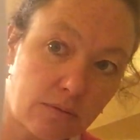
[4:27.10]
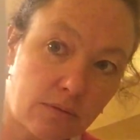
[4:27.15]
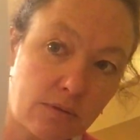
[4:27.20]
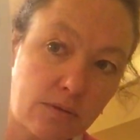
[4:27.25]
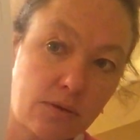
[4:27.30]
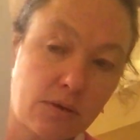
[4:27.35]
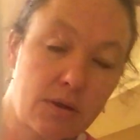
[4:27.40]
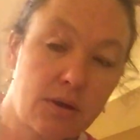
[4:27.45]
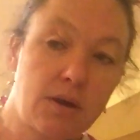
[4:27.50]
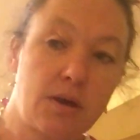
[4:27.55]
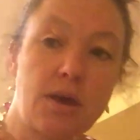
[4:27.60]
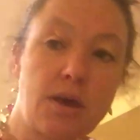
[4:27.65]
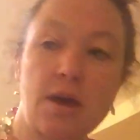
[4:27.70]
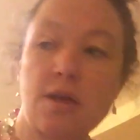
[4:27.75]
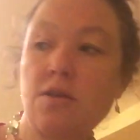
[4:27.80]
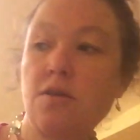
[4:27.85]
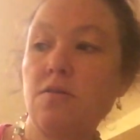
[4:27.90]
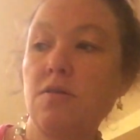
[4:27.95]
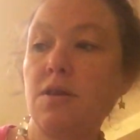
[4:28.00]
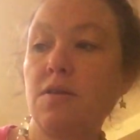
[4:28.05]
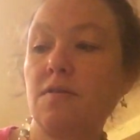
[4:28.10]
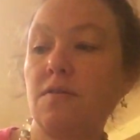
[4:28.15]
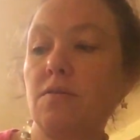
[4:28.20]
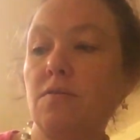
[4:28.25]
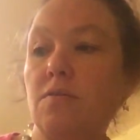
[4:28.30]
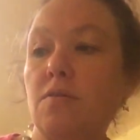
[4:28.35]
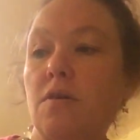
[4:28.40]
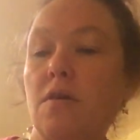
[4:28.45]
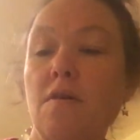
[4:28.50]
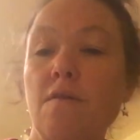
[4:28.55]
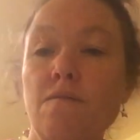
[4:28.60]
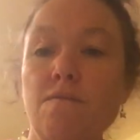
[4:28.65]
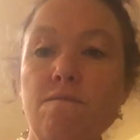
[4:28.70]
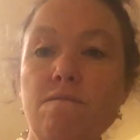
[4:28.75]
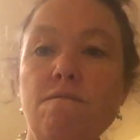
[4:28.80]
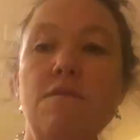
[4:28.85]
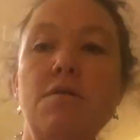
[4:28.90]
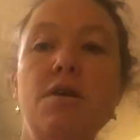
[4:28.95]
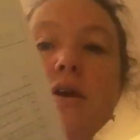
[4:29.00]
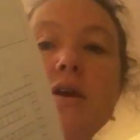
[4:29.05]
Okay, and you need to
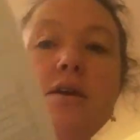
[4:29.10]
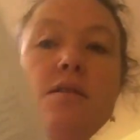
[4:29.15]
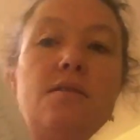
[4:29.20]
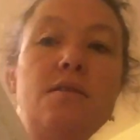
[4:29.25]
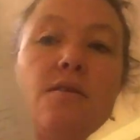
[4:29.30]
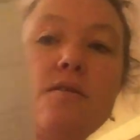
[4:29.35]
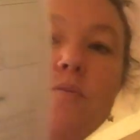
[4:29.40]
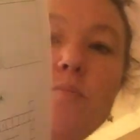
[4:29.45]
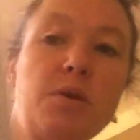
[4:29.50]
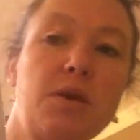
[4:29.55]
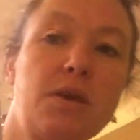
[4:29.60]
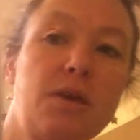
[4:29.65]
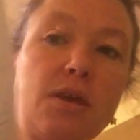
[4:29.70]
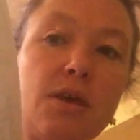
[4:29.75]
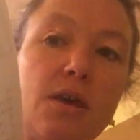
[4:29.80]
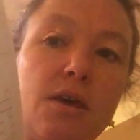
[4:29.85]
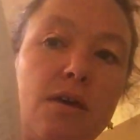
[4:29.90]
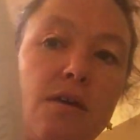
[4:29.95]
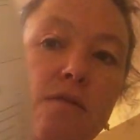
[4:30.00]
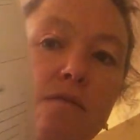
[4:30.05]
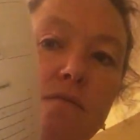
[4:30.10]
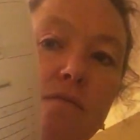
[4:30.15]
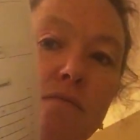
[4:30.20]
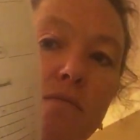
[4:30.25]
read this bit here,